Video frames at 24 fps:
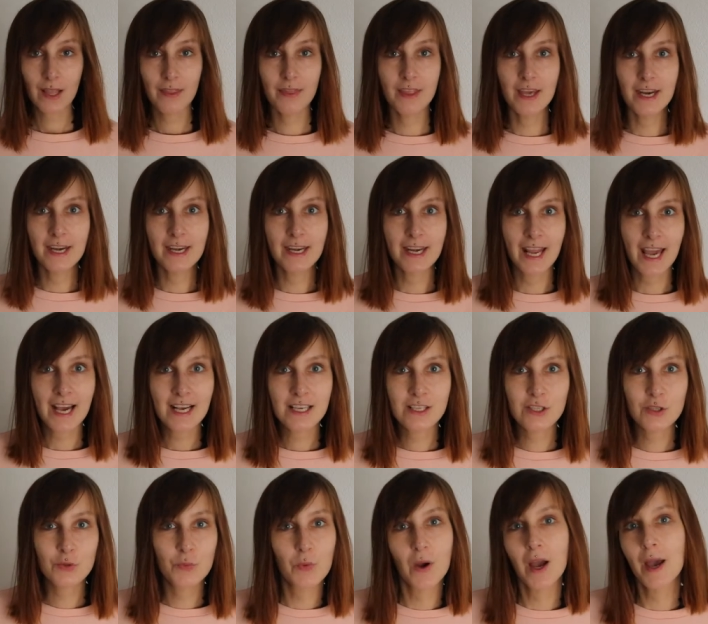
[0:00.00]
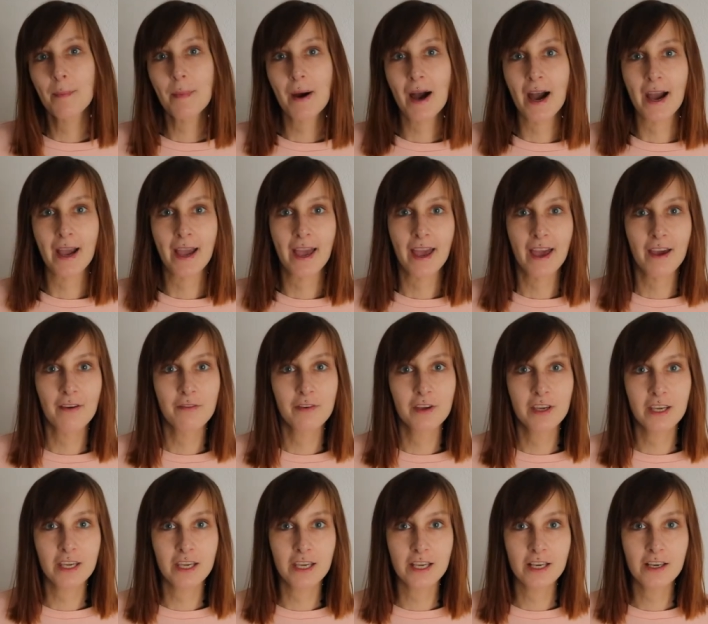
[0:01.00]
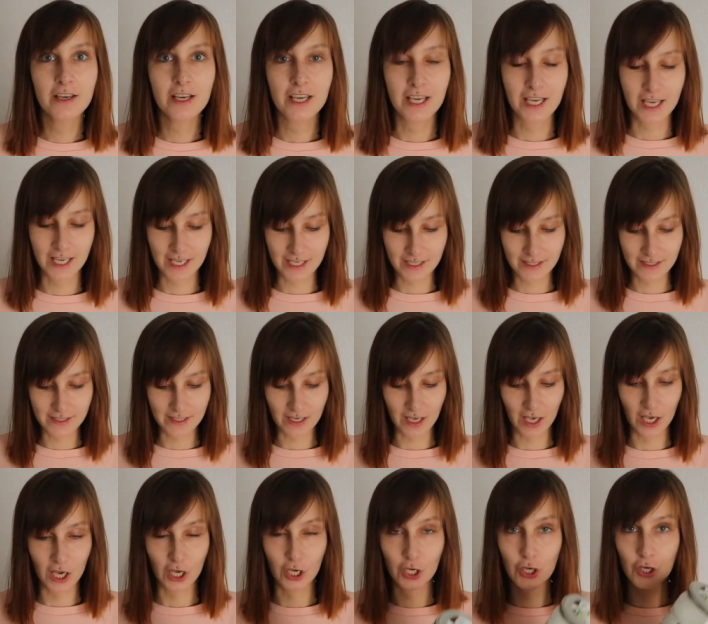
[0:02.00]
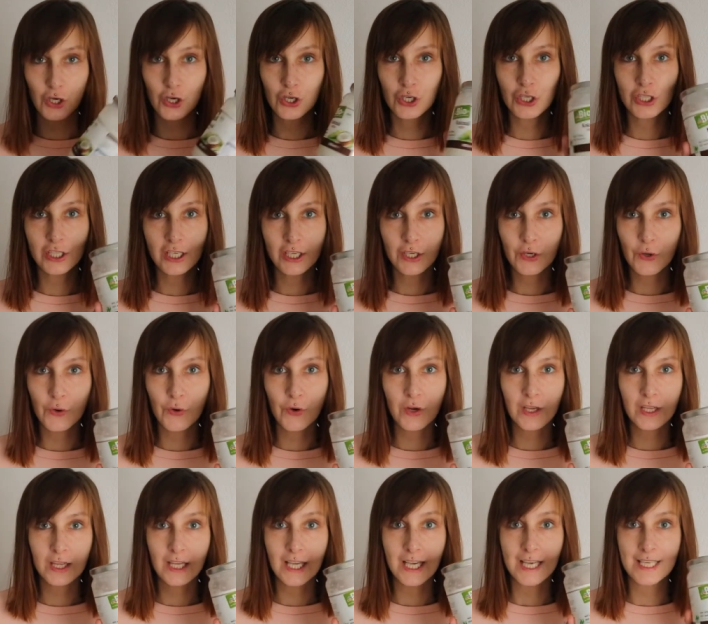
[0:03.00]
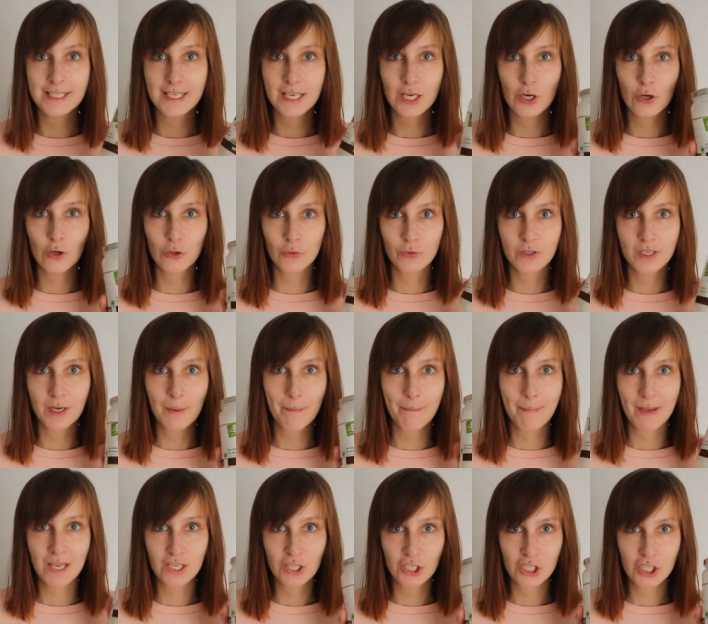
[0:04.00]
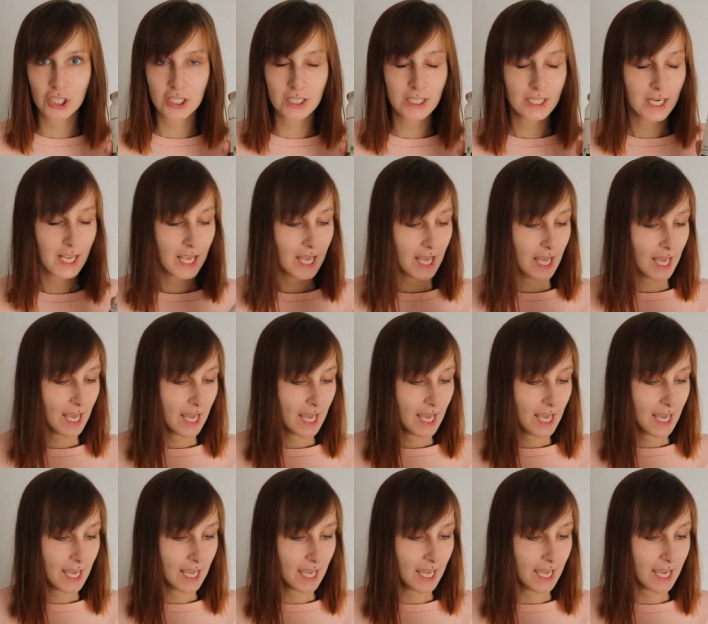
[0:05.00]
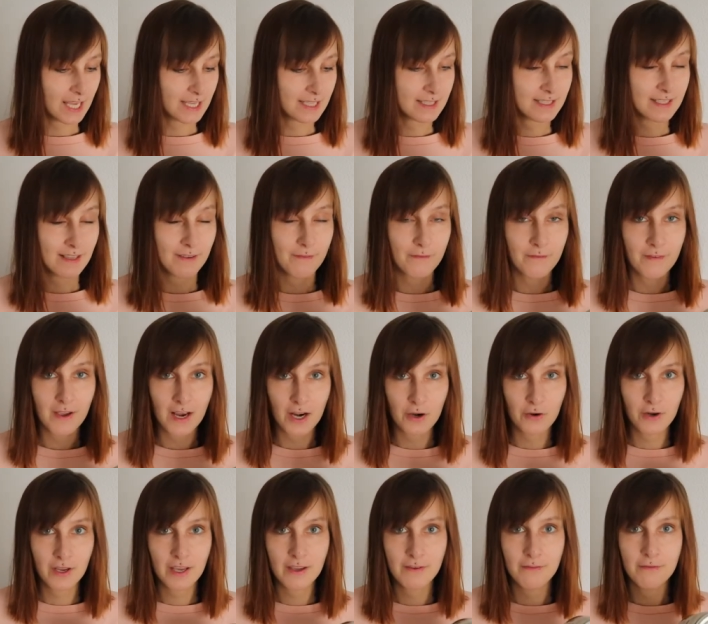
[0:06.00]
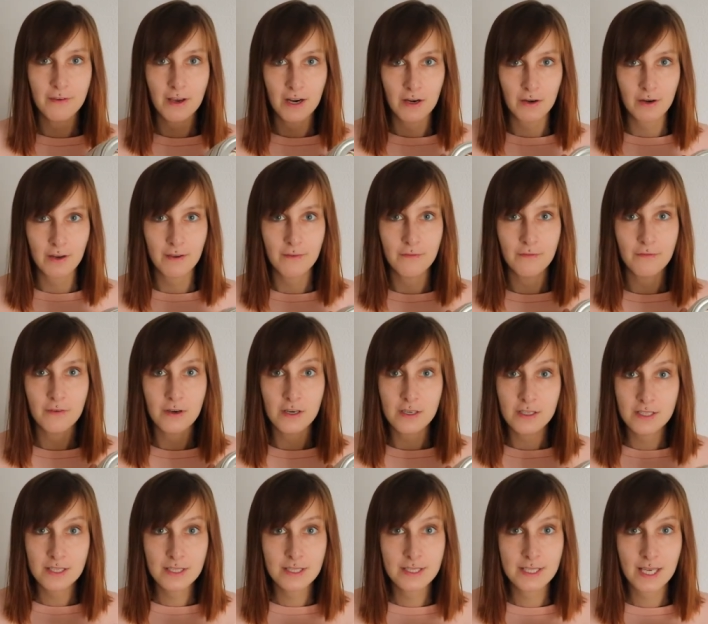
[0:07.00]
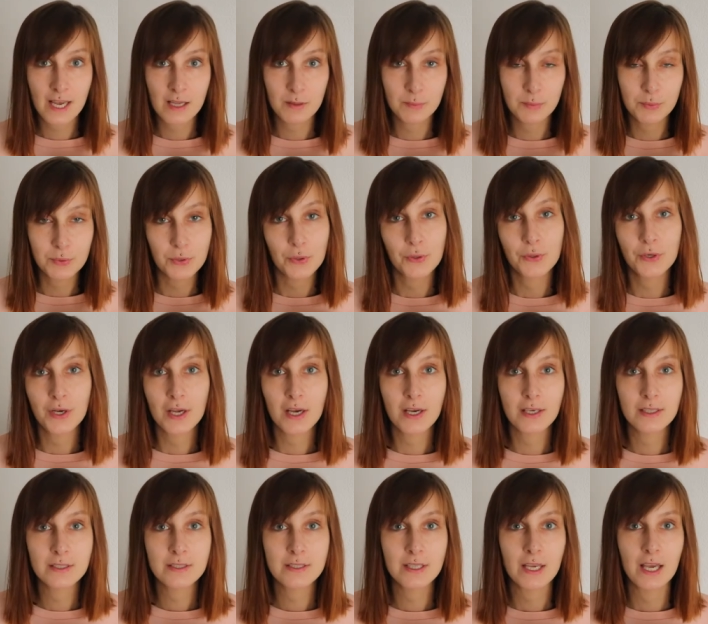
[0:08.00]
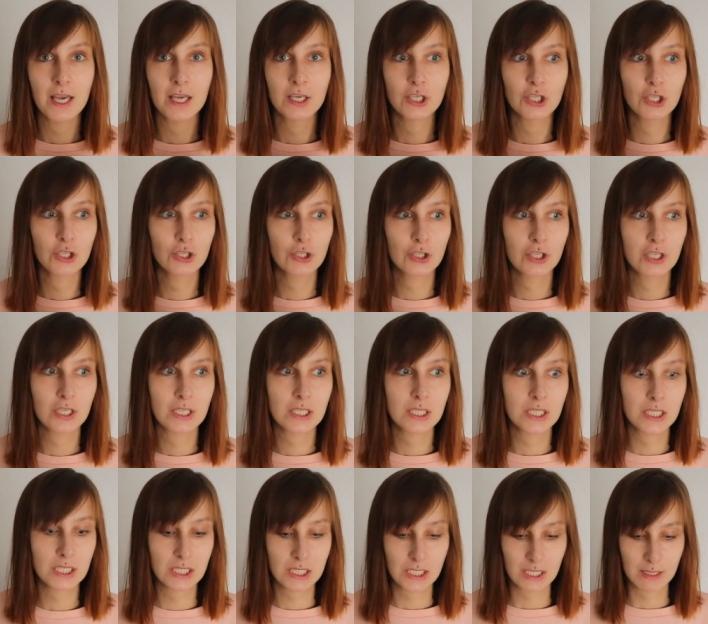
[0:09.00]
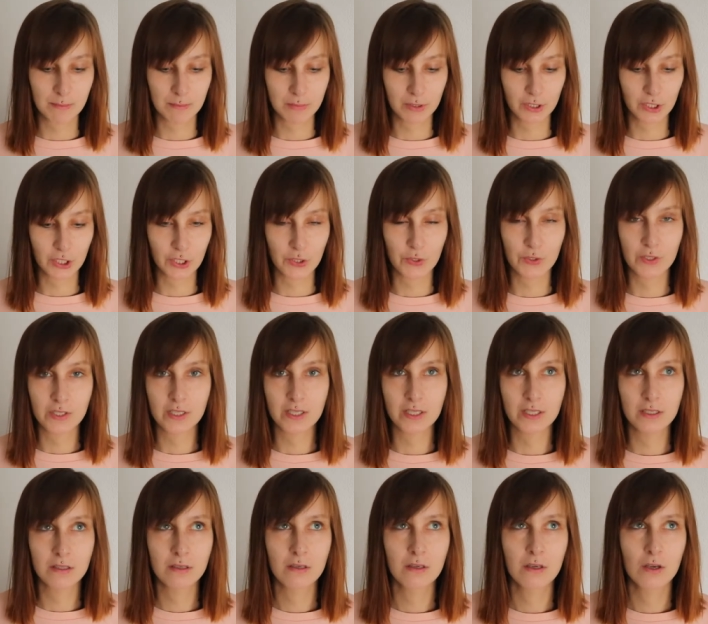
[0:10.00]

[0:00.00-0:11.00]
the next web I have here is uh, coconut oil as I already mentioned it's a very very versatile product and you can simply use it